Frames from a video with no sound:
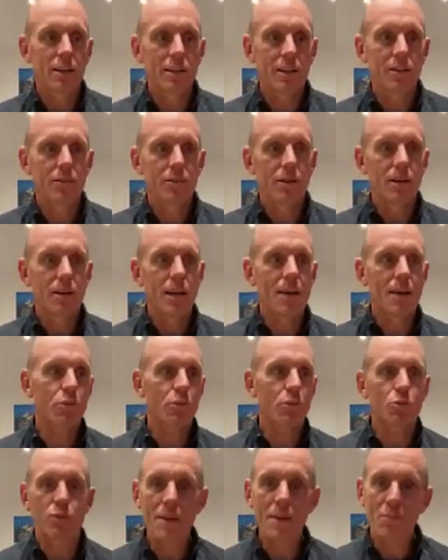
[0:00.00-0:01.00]
you know, apples
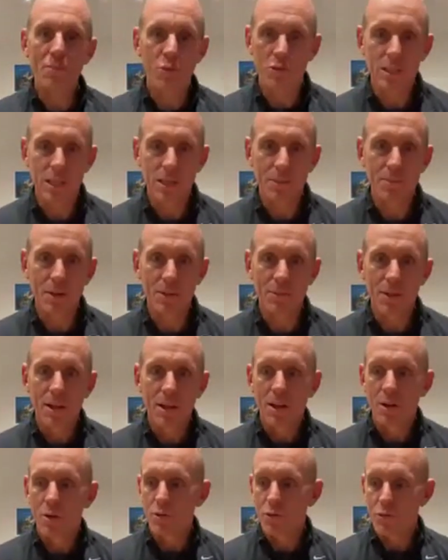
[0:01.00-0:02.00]
with apples here, but
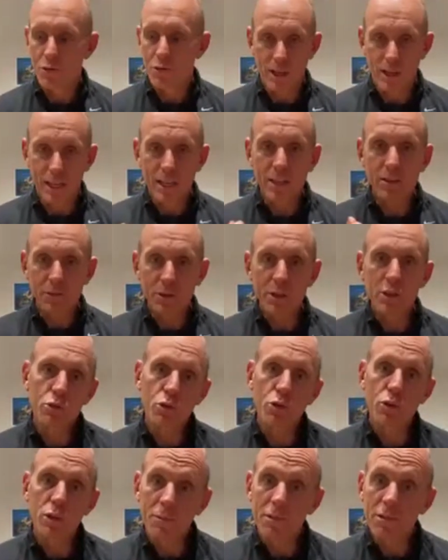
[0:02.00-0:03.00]
for the
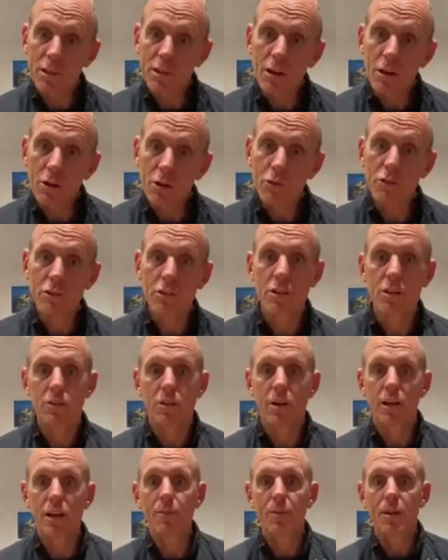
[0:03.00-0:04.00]
individual themselves,
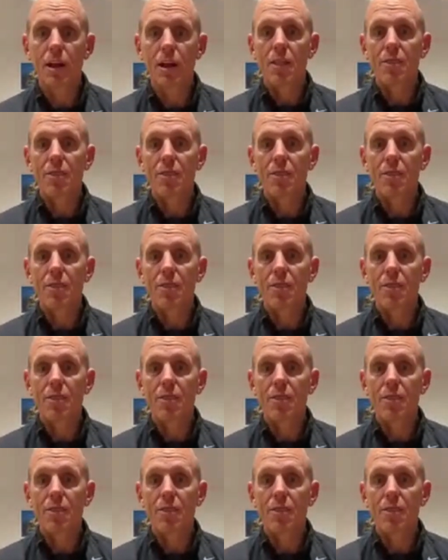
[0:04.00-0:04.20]
right,